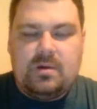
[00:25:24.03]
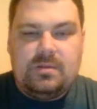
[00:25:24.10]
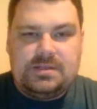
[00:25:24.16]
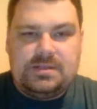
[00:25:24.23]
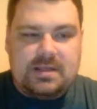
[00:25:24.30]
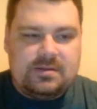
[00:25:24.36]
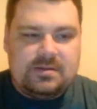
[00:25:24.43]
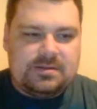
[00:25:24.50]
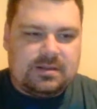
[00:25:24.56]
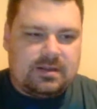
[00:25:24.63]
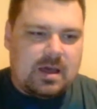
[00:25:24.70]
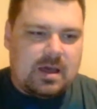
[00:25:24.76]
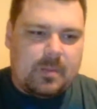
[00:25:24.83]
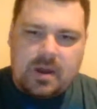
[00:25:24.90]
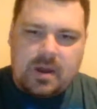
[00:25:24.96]
But I know this
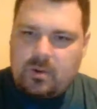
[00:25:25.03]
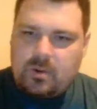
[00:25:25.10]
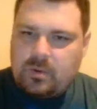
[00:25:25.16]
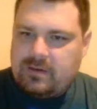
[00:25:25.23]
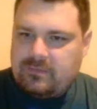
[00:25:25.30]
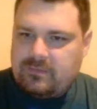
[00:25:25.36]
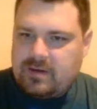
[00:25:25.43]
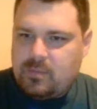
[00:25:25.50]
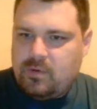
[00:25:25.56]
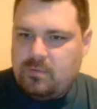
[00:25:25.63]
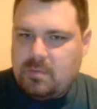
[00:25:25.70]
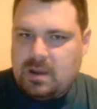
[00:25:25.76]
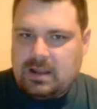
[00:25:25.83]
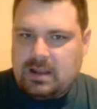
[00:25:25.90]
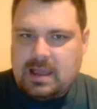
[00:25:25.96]
sounds a lot better
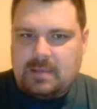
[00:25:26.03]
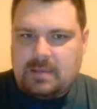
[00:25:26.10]
whenever I move my